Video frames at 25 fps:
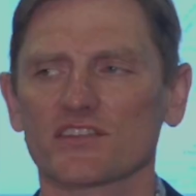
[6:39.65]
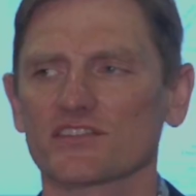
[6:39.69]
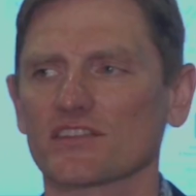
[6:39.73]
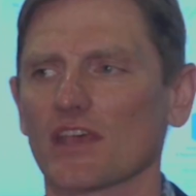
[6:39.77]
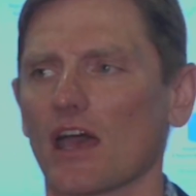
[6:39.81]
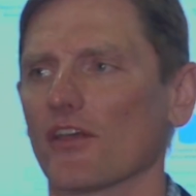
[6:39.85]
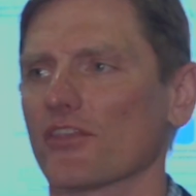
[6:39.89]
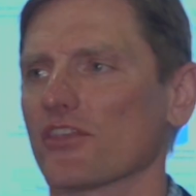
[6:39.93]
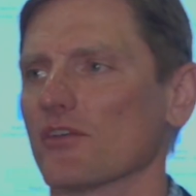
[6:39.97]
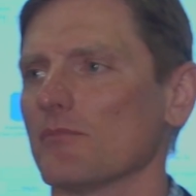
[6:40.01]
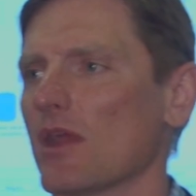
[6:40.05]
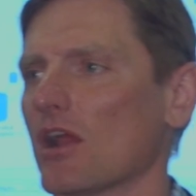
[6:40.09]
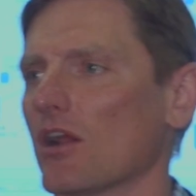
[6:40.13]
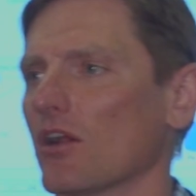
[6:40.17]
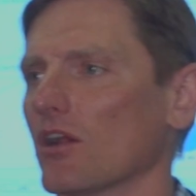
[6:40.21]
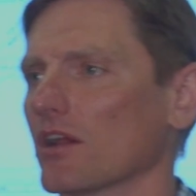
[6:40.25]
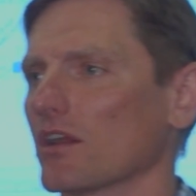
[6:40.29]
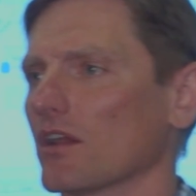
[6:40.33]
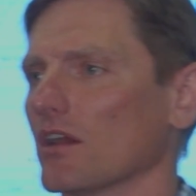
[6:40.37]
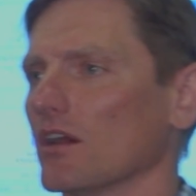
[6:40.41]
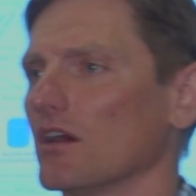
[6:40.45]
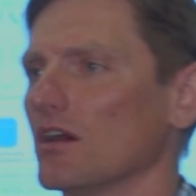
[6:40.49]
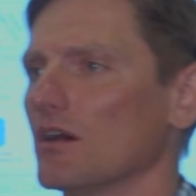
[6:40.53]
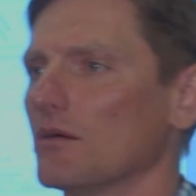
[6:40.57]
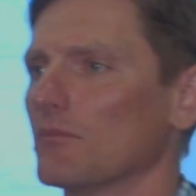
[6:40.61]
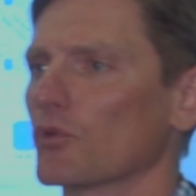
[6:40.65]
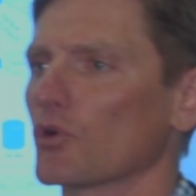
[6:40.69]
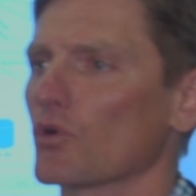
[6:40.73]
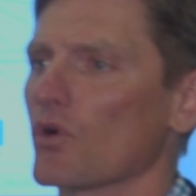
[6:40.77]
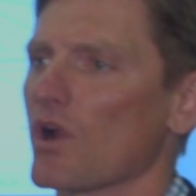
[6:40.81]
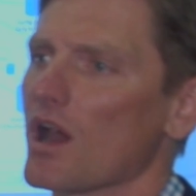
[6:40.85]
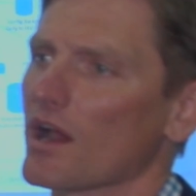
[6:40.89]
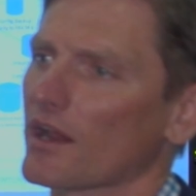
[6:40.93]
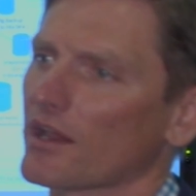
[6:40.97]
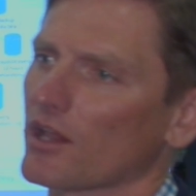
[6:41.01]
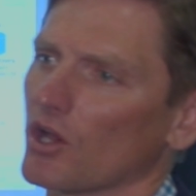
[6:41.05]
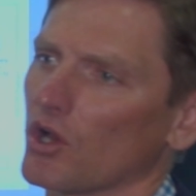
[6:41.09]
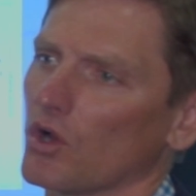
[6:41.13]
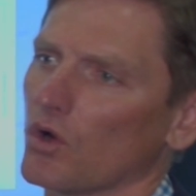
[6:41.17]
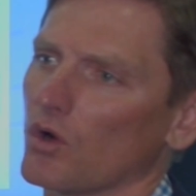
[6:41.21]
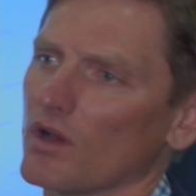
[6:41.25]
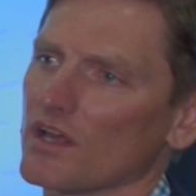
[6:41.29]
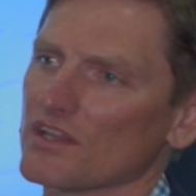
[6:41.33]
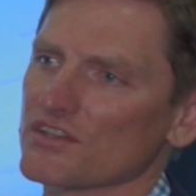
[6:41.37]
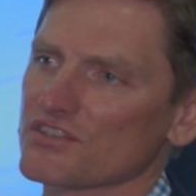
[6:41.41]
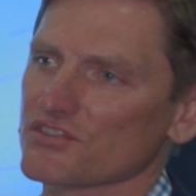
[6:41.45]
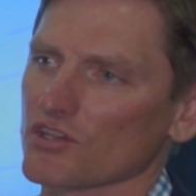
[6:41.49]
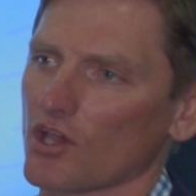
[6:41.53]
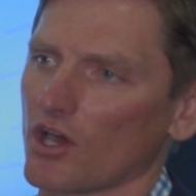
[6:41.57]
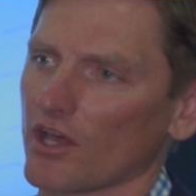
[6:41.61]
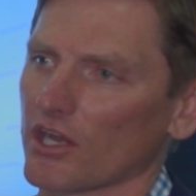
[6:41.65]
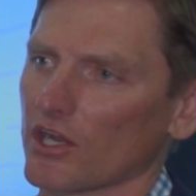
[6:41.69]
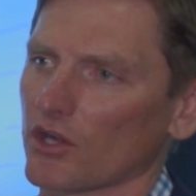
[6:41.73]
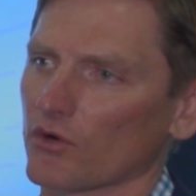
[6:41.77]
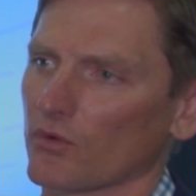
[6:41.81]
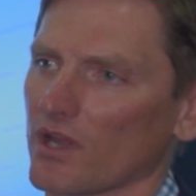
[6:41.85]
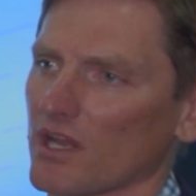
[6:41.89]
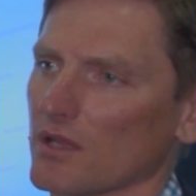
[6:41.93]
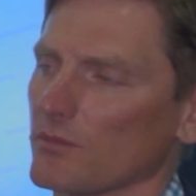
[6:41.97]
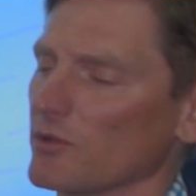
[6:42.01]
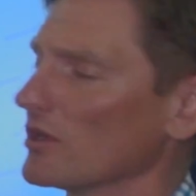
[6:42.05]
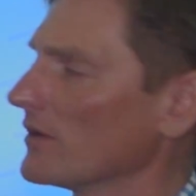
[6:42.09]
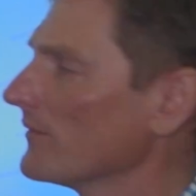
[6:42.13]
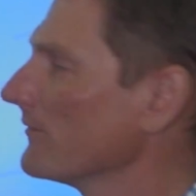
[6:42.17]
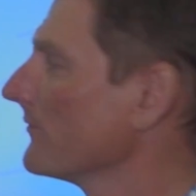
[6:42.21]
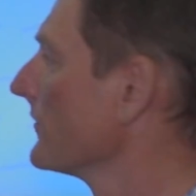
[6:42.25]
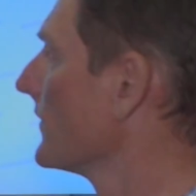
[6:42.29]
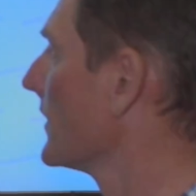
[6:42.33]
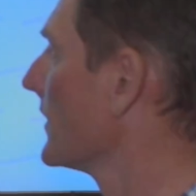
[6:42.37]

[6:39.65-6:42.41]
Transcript: South America, Morocco, and Saudi Arabia.